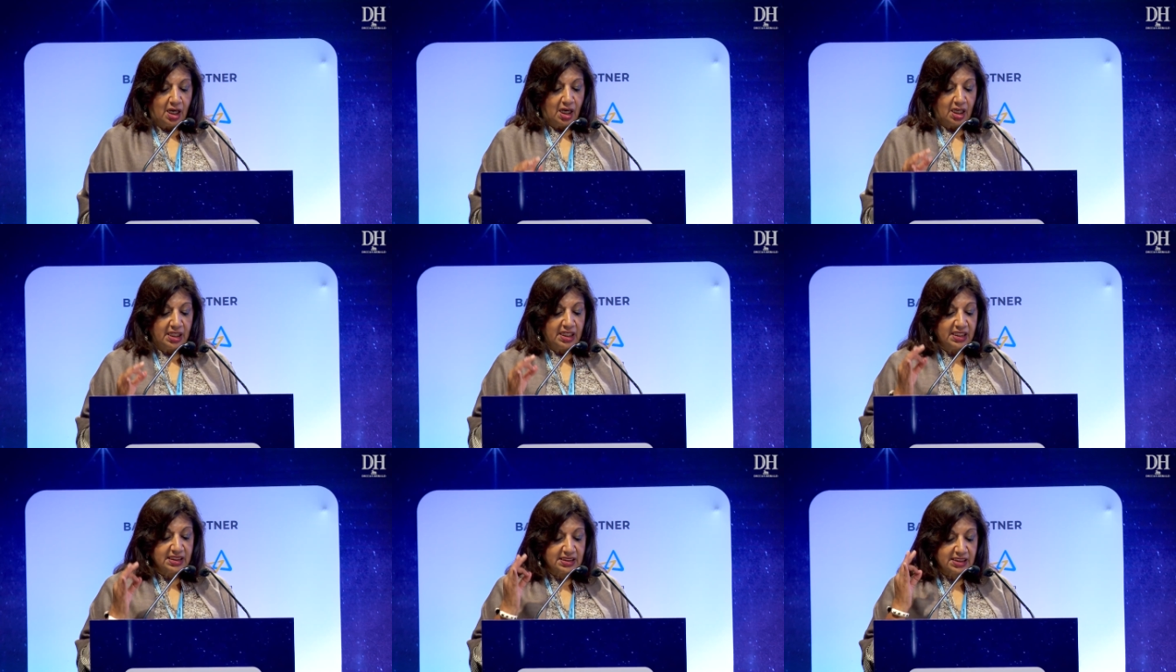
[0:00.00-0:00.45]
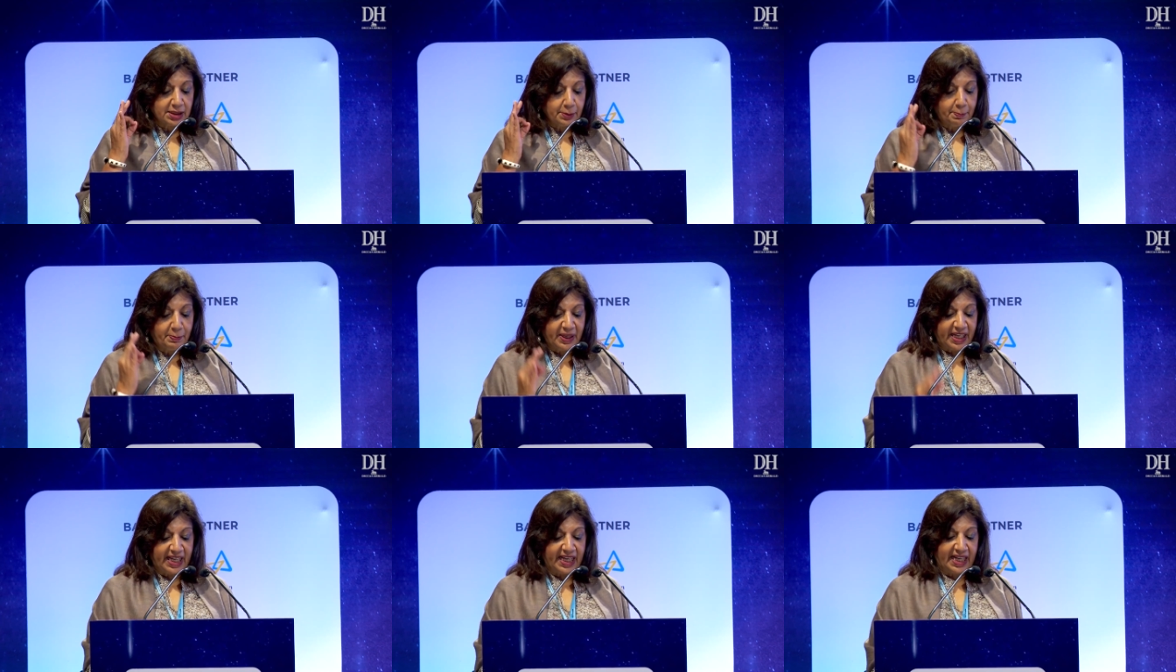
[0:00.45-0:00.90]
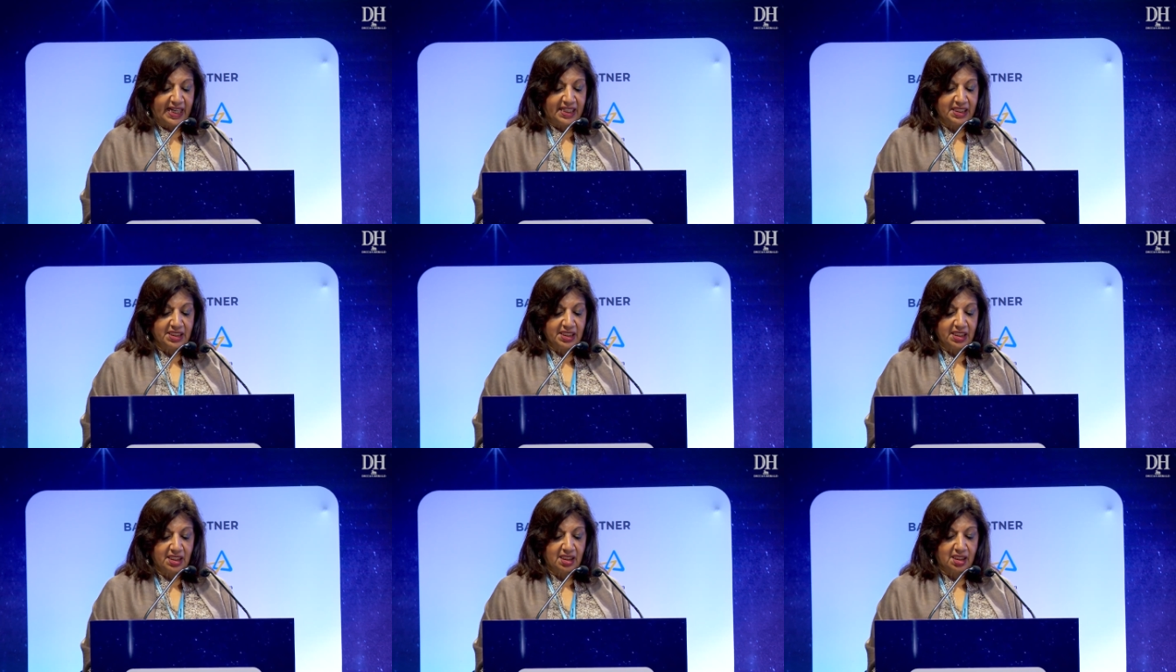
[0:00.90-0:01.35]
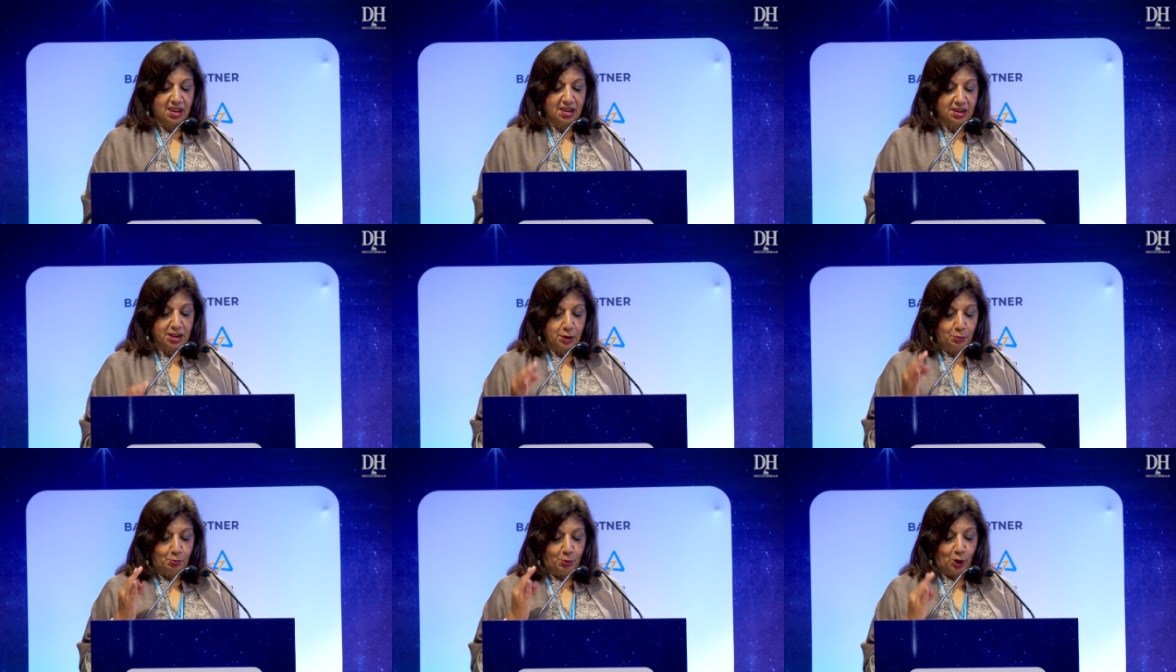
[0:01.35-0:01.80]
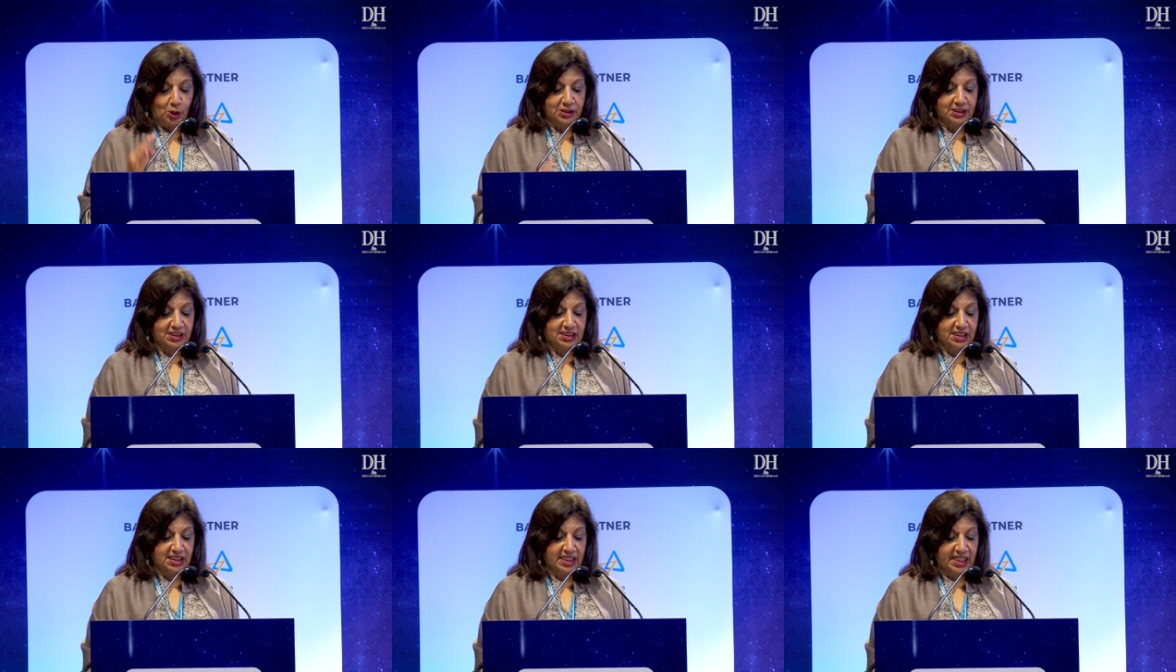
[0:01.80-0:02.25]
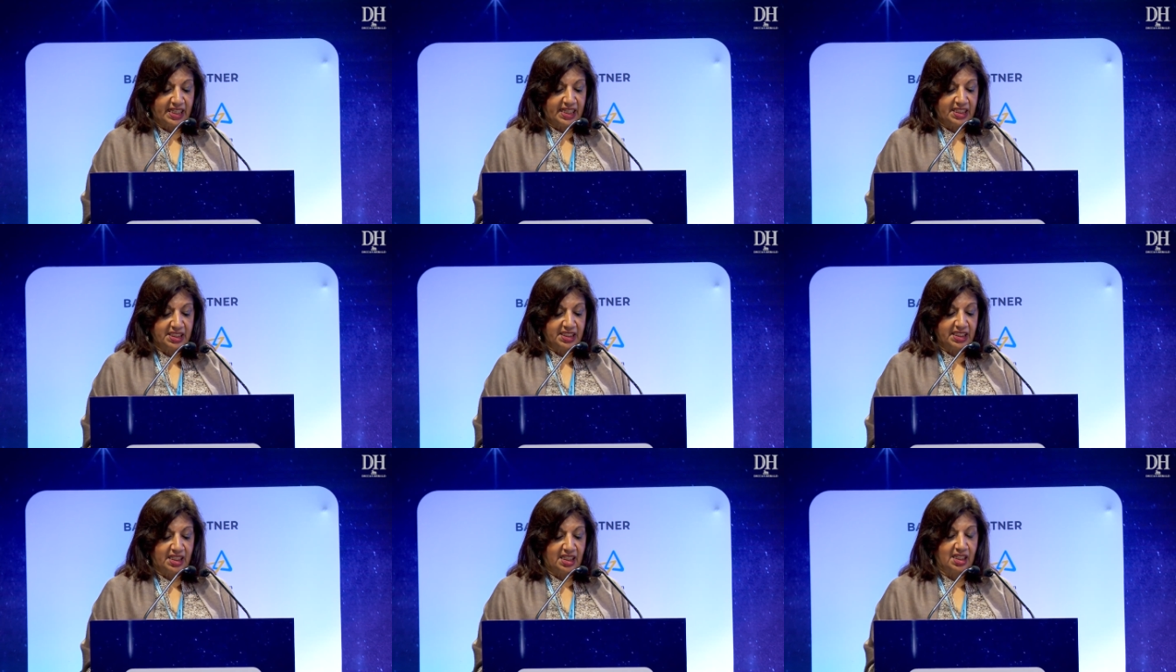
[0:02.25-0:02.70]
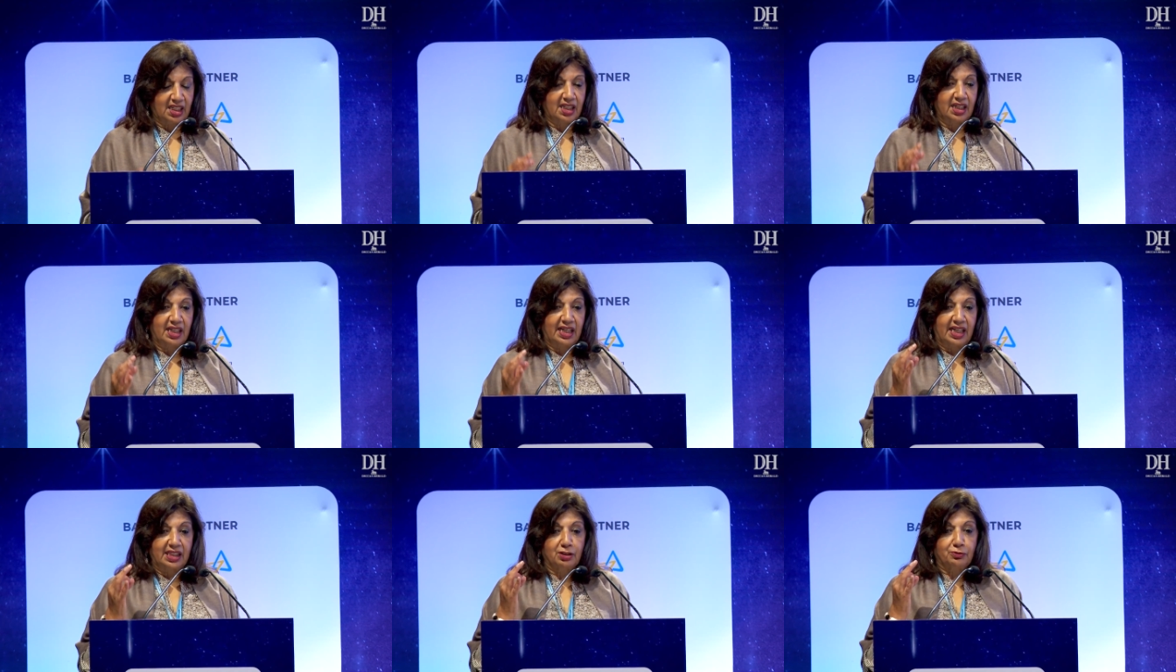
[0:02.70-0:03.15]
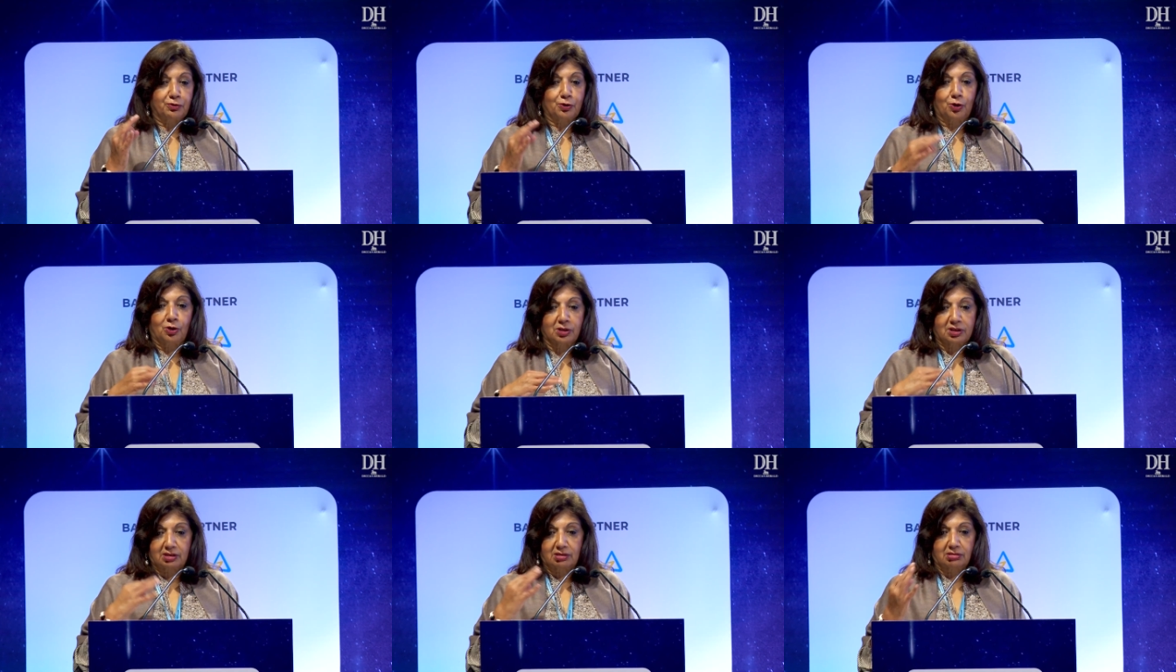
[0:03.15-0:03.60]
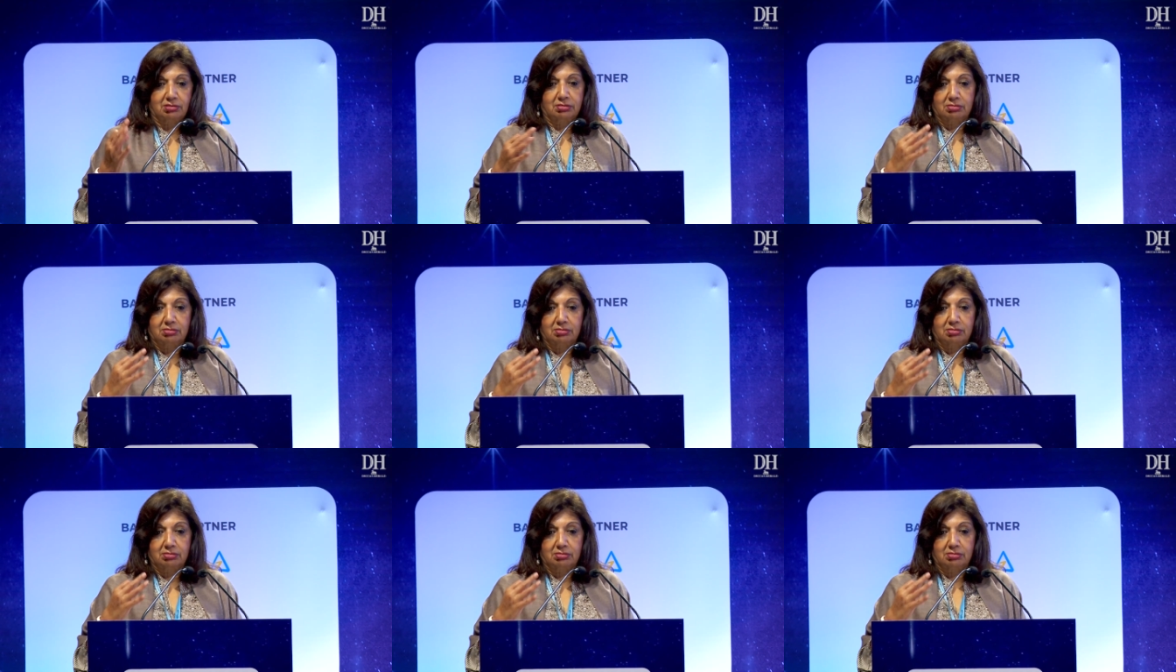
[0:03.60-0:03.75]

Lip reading: is the Bay Area, the Boston area, and of course,